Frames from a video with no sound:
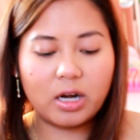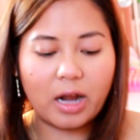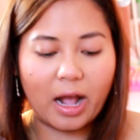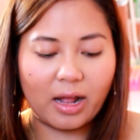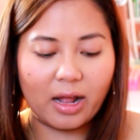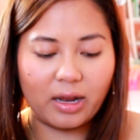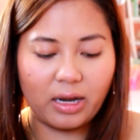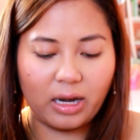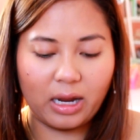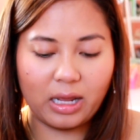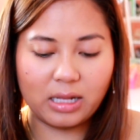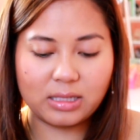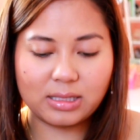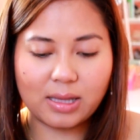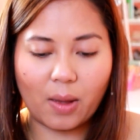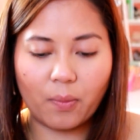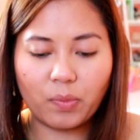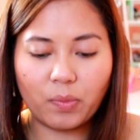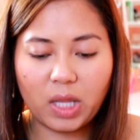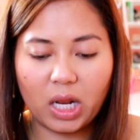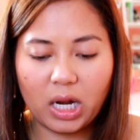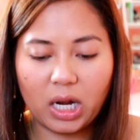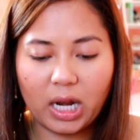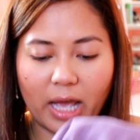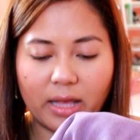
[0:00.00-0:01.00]
I need
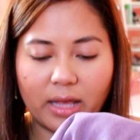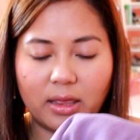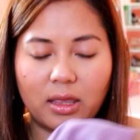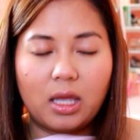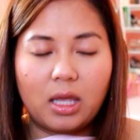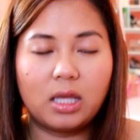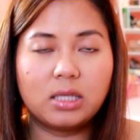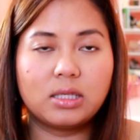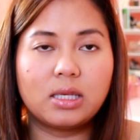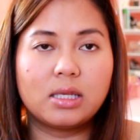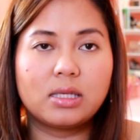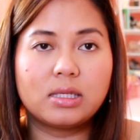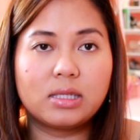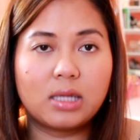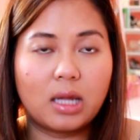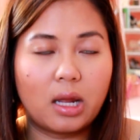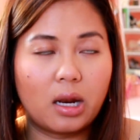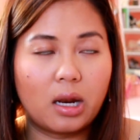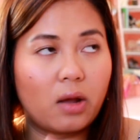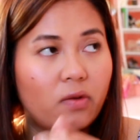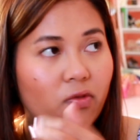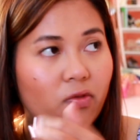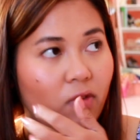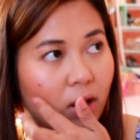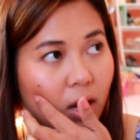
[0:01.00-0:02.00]
something like this
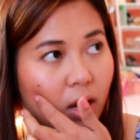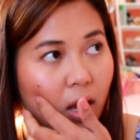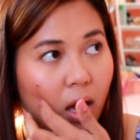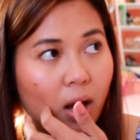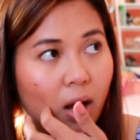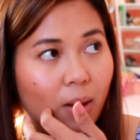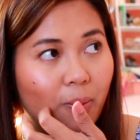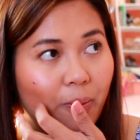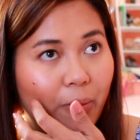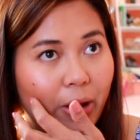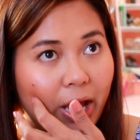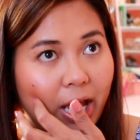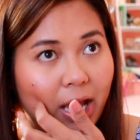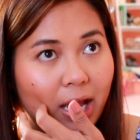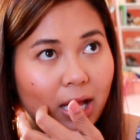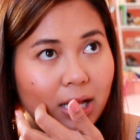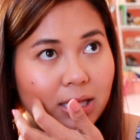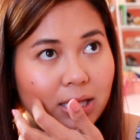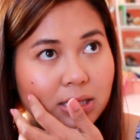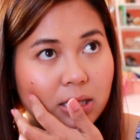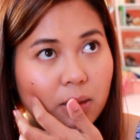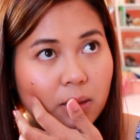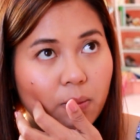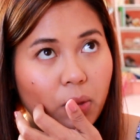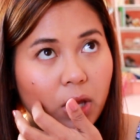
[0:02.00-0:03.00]
instead of a long
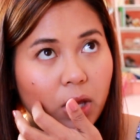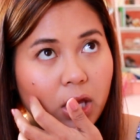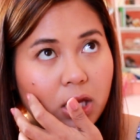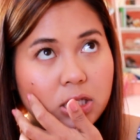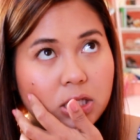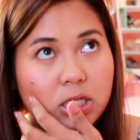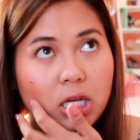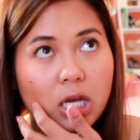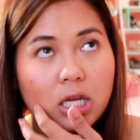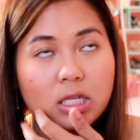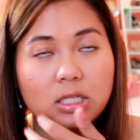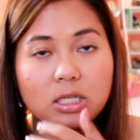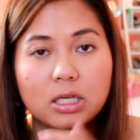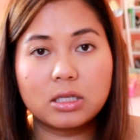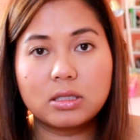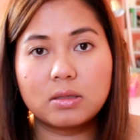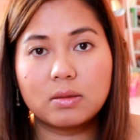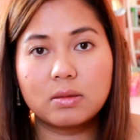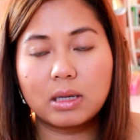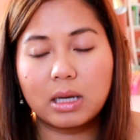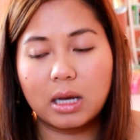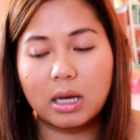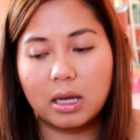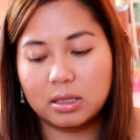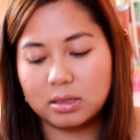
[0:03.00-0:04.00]
pants PJ, just
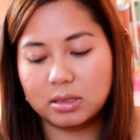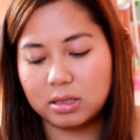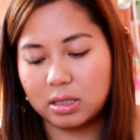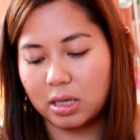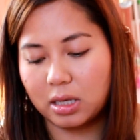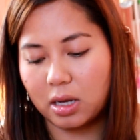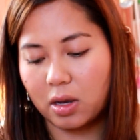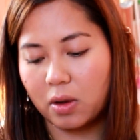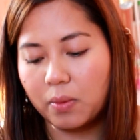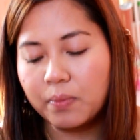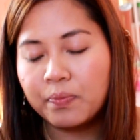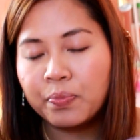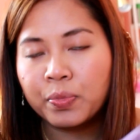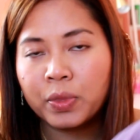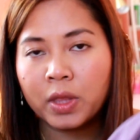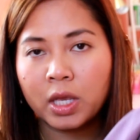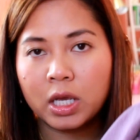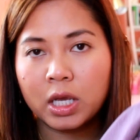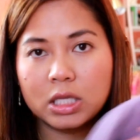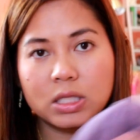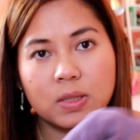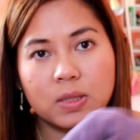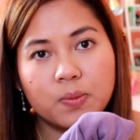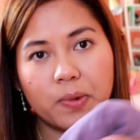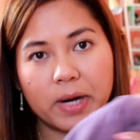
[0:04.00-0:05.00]
because, you know,
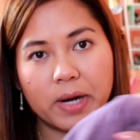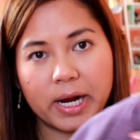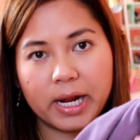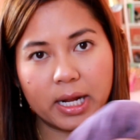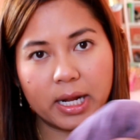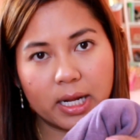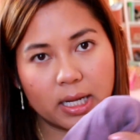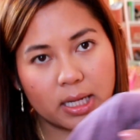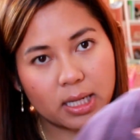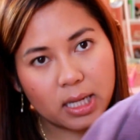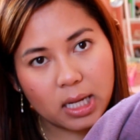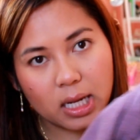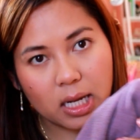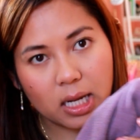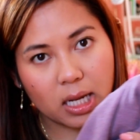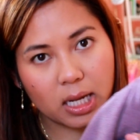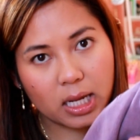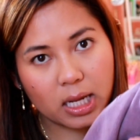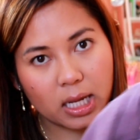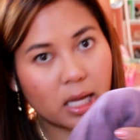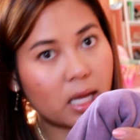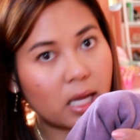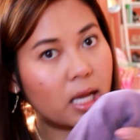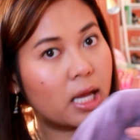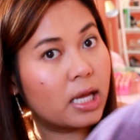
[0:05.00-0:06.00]
spring
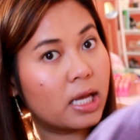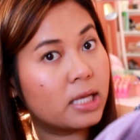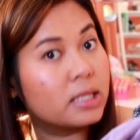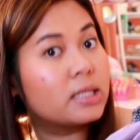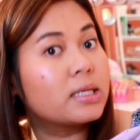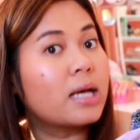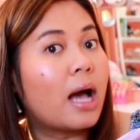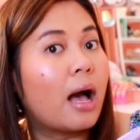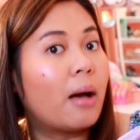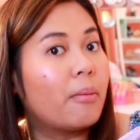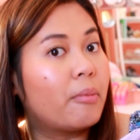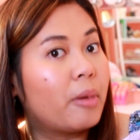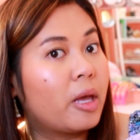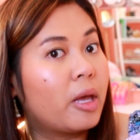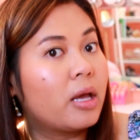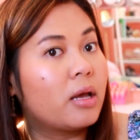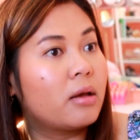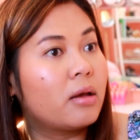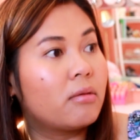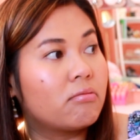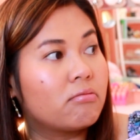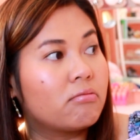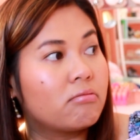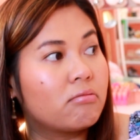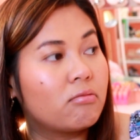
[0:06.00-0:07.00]
is
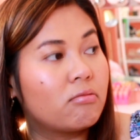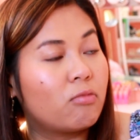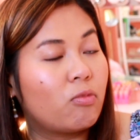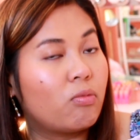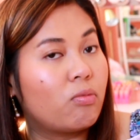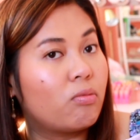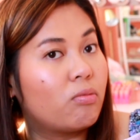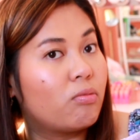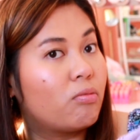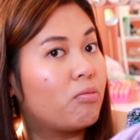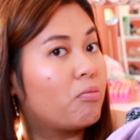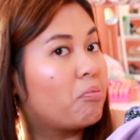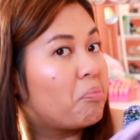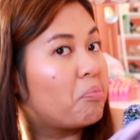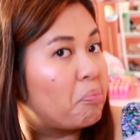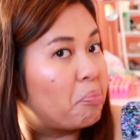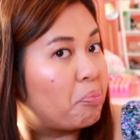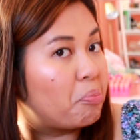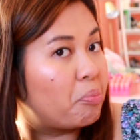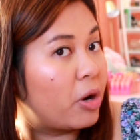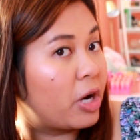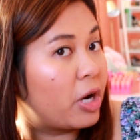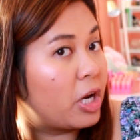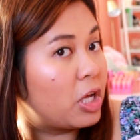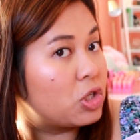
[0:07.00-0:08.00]
coming
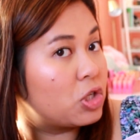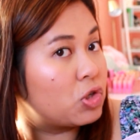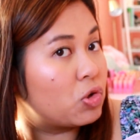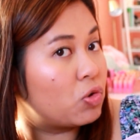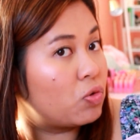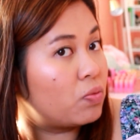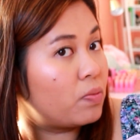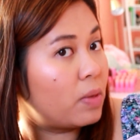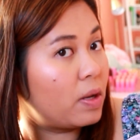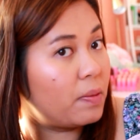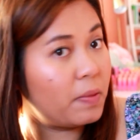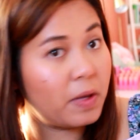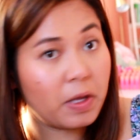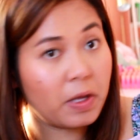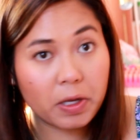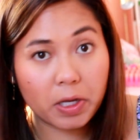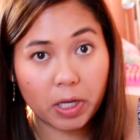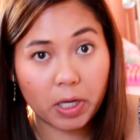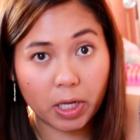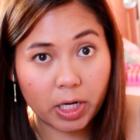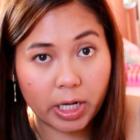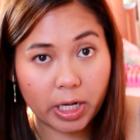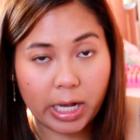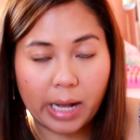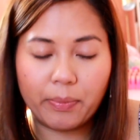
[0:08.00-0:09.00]
pretty soon, maybe
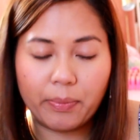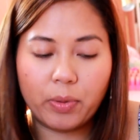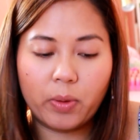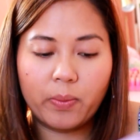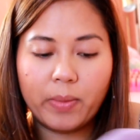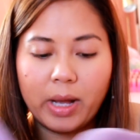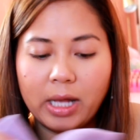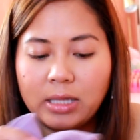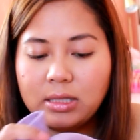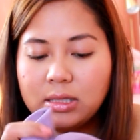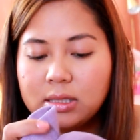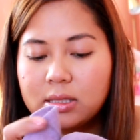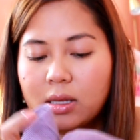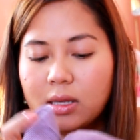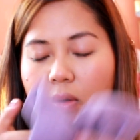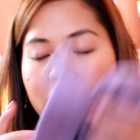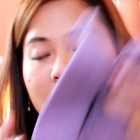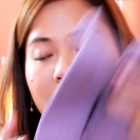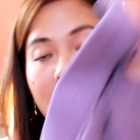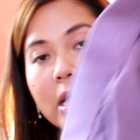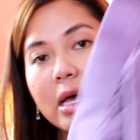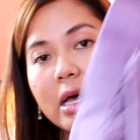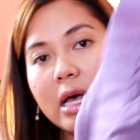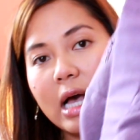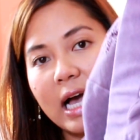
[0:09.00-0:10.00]
in a couple months, so
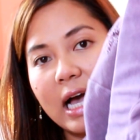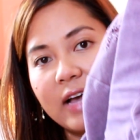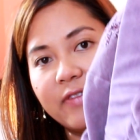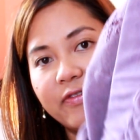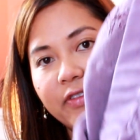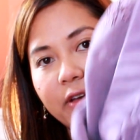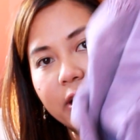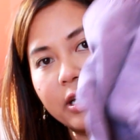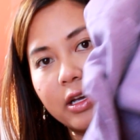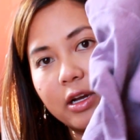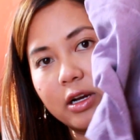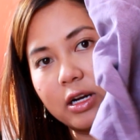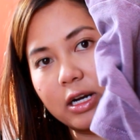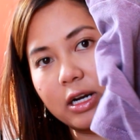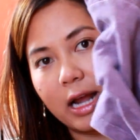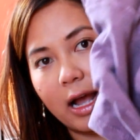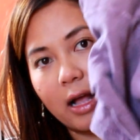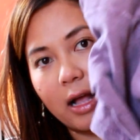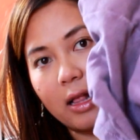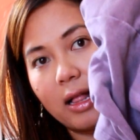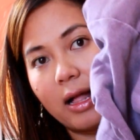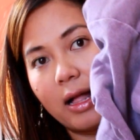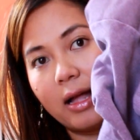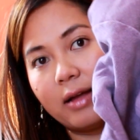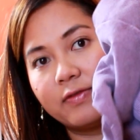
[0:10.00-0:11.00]
I figured
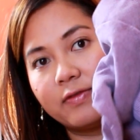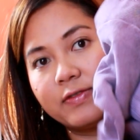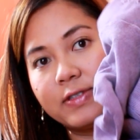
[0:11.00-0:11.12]
I'll have